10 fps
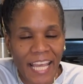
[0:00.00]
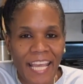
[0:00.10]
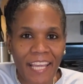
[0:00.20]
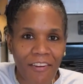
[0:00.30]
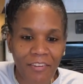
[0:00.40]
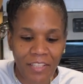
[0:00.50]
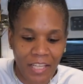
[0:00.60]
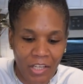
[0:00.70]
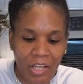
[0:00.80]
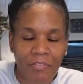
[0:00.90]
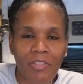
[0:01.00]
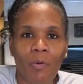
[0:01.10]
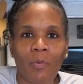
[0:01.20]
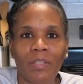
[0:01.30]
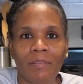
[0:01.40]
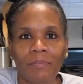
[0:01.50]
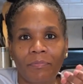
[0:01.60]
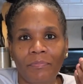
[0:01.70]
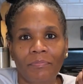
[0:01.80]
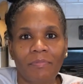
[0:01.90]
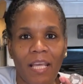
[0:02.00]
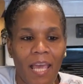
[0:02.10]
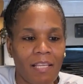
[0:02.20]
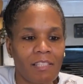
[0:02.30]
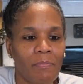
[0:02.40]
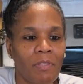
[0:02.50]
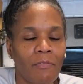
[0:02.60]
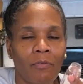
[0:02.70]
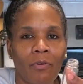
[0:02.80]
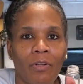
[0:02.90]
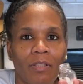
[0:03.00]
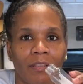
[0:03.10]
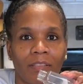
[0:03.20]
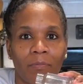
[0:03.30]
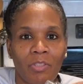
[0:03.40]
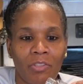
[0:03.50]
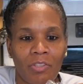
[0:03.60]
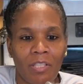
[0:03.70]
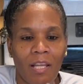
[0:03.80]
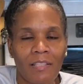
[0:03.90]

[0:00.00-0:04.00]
here and there, if someone asks me for some ginger shots,